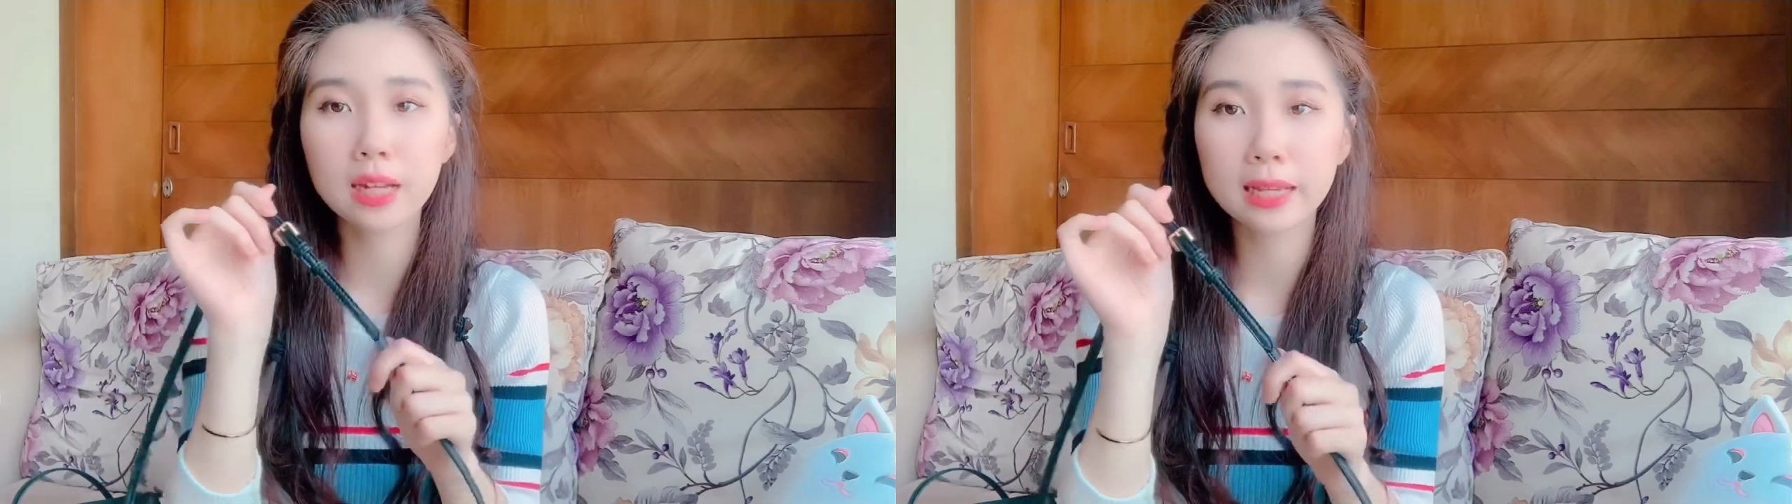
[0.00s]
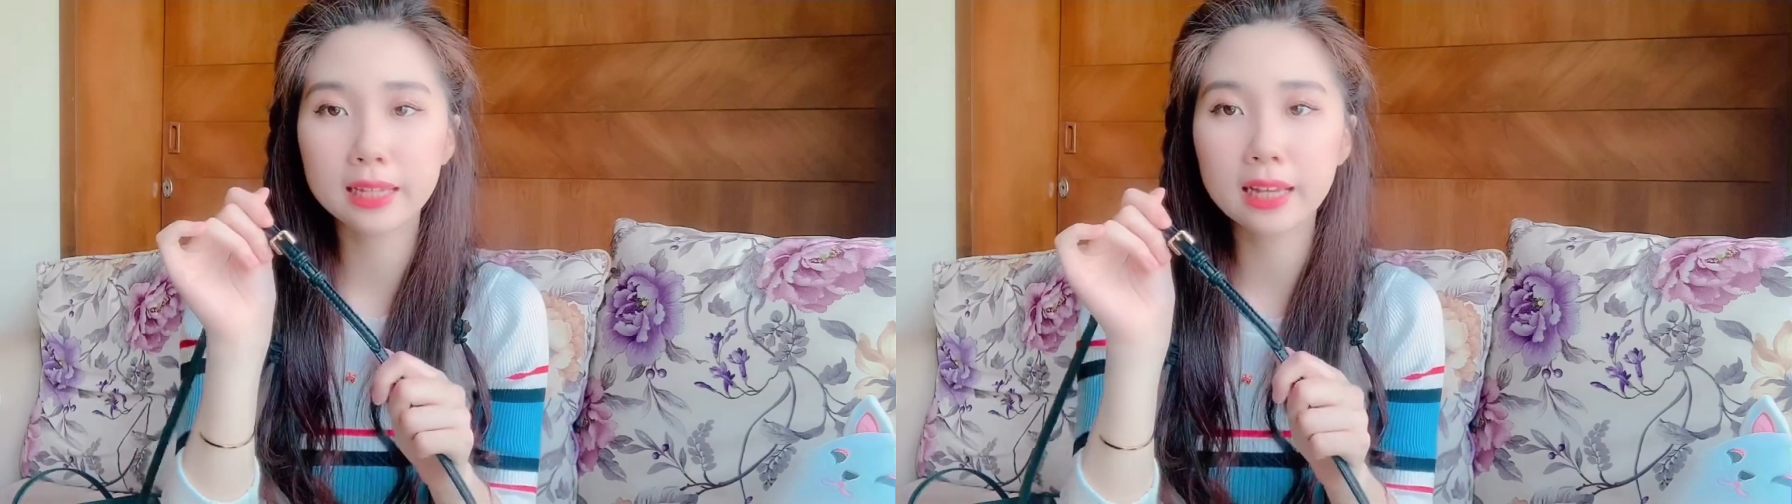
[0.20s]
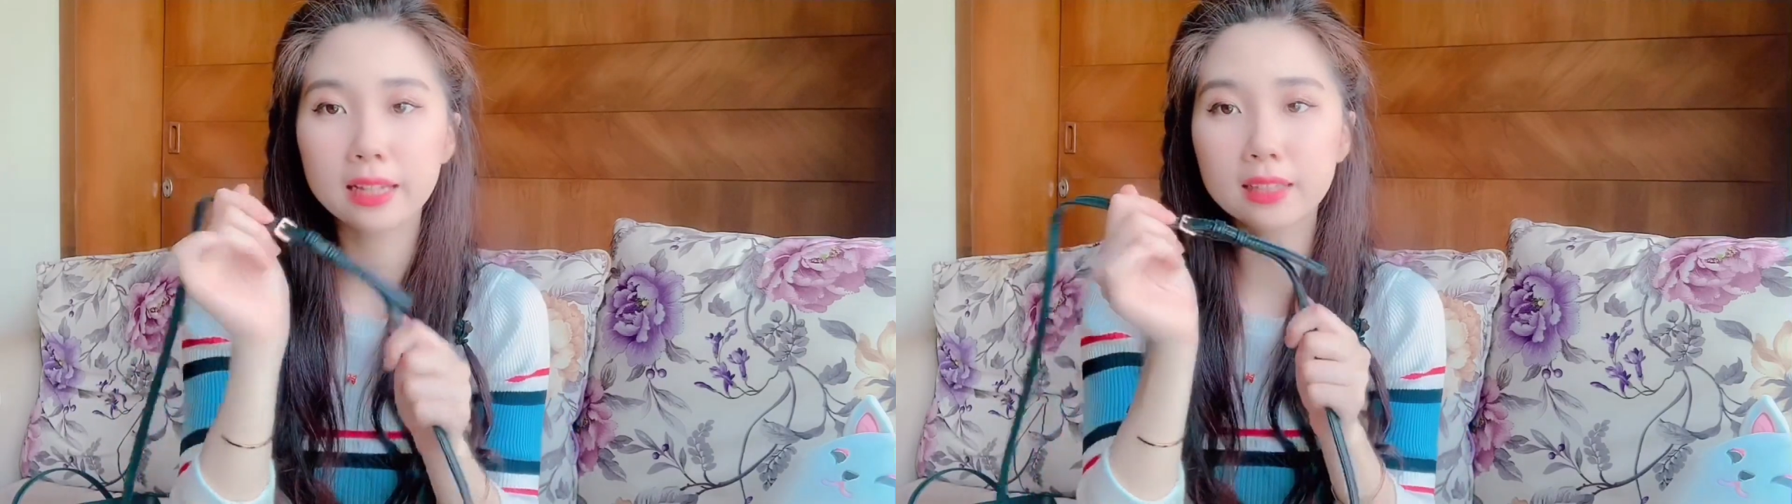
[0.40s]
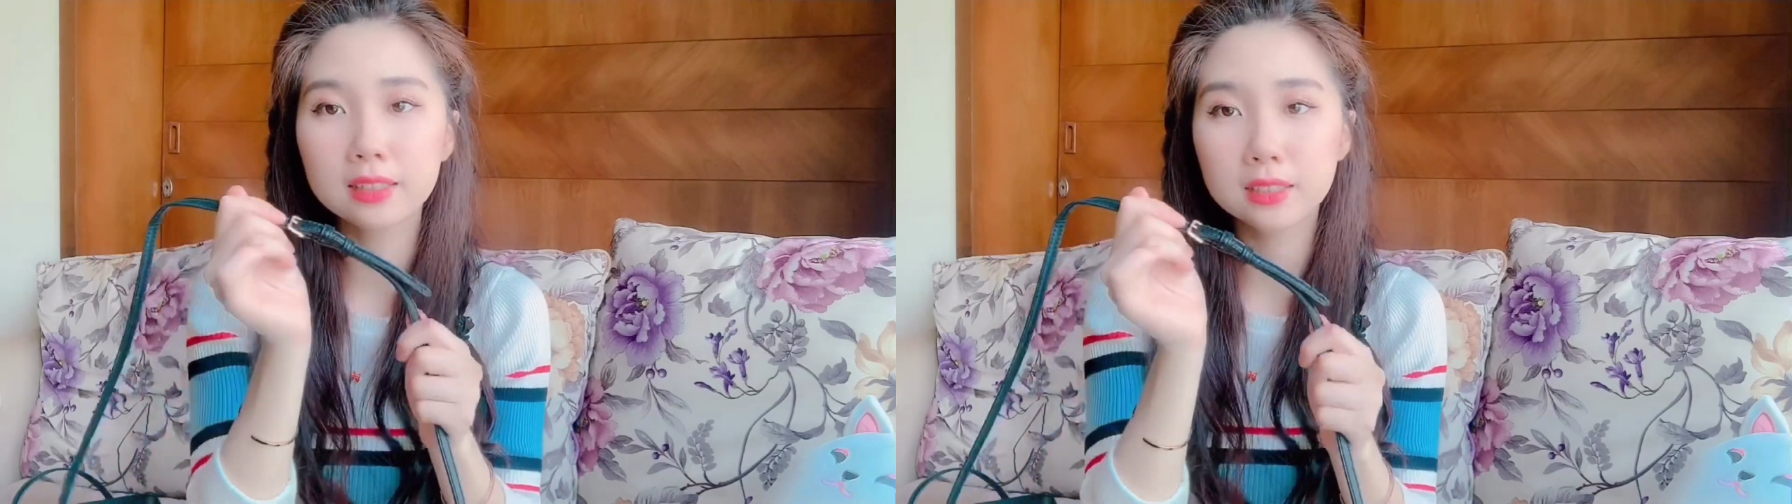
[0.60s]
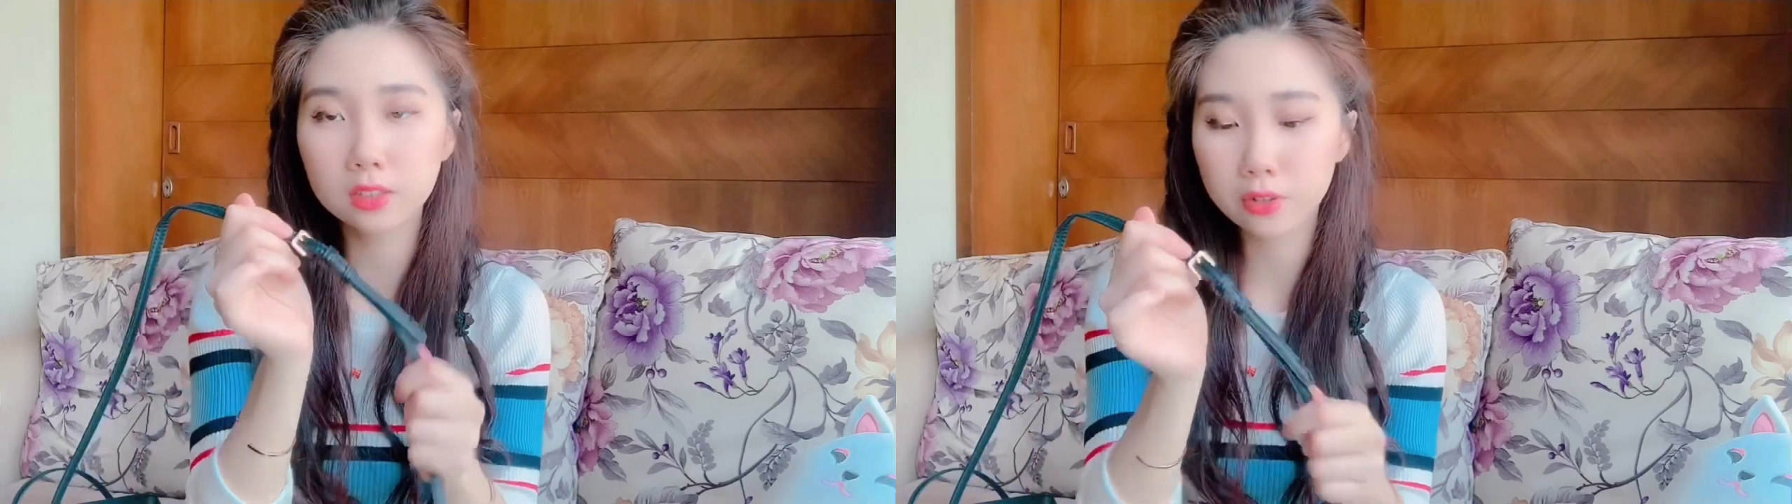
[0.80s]
liking I think
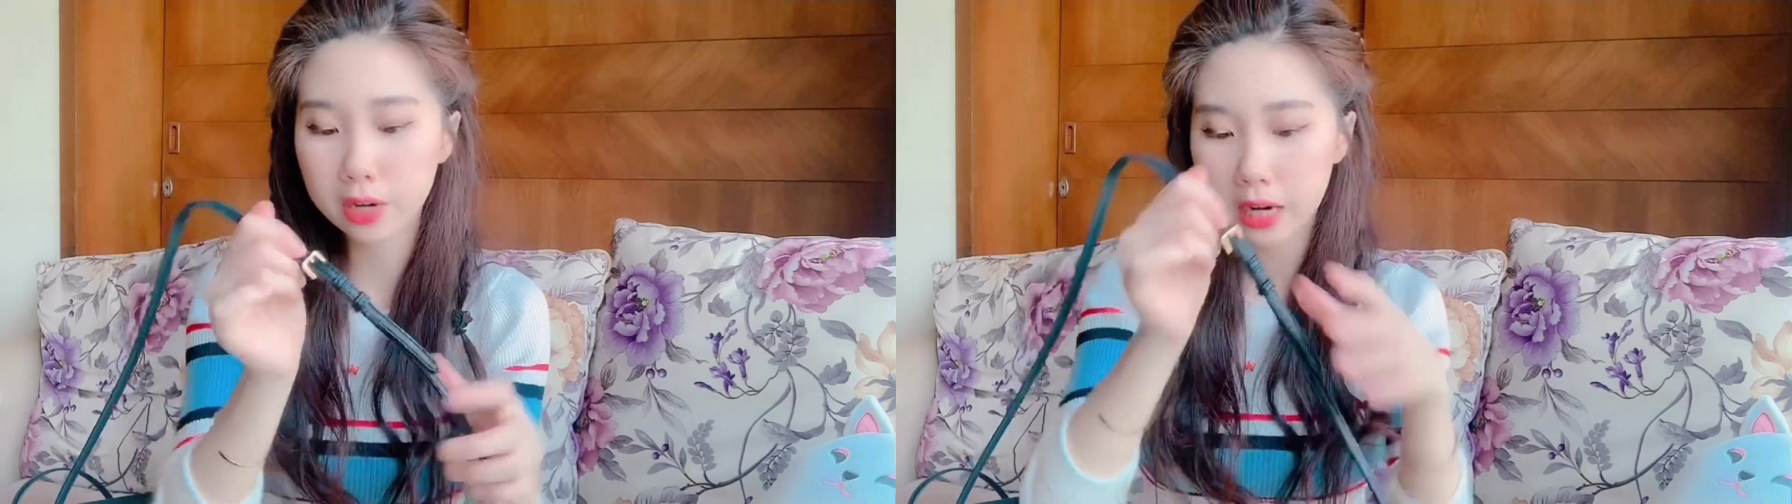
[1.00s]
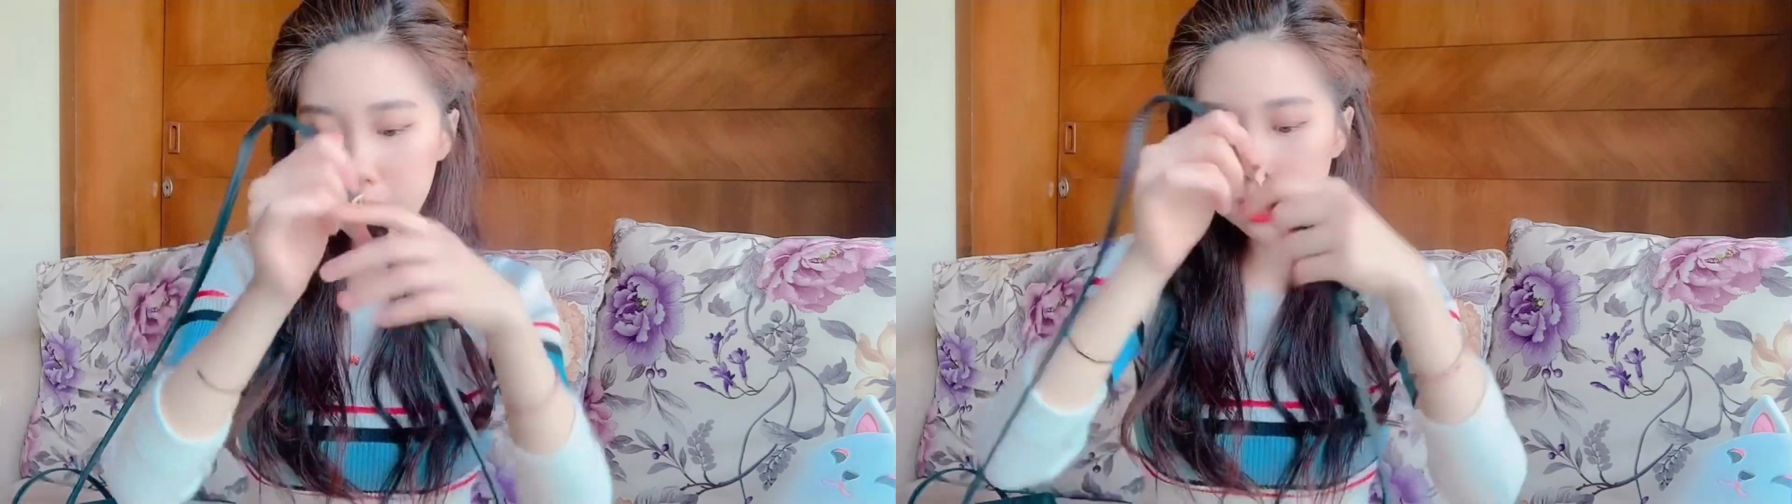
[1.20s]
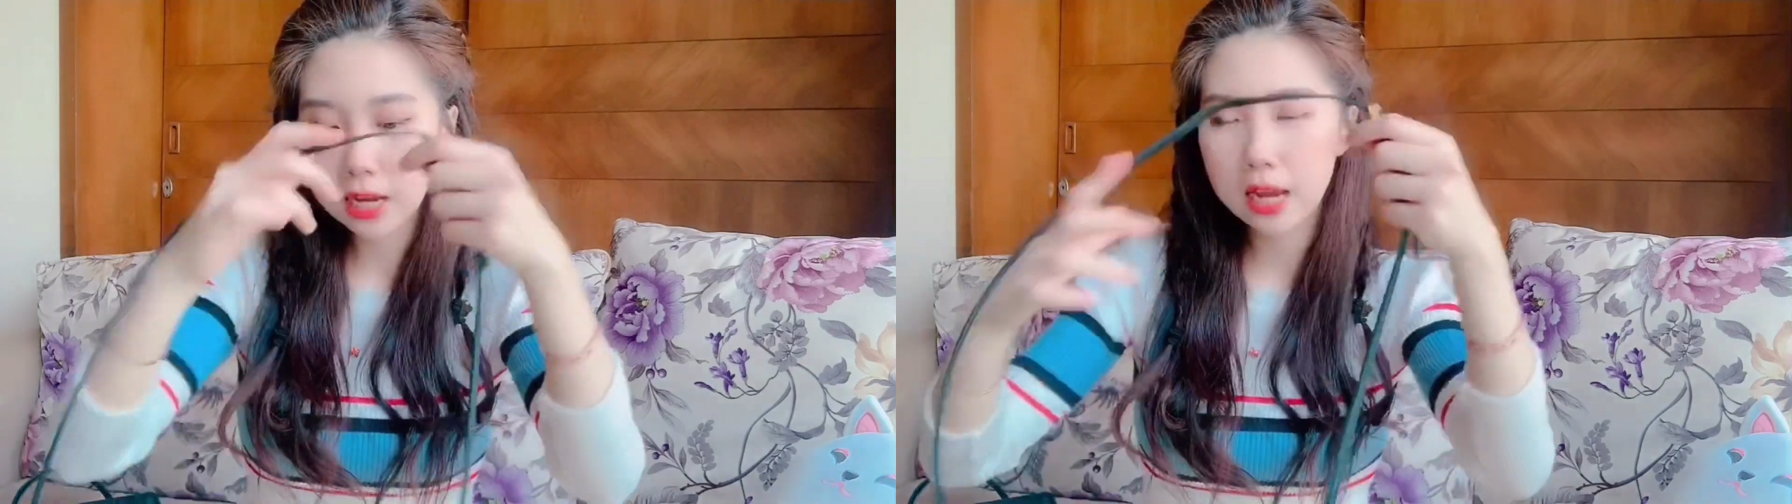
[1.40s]
this is great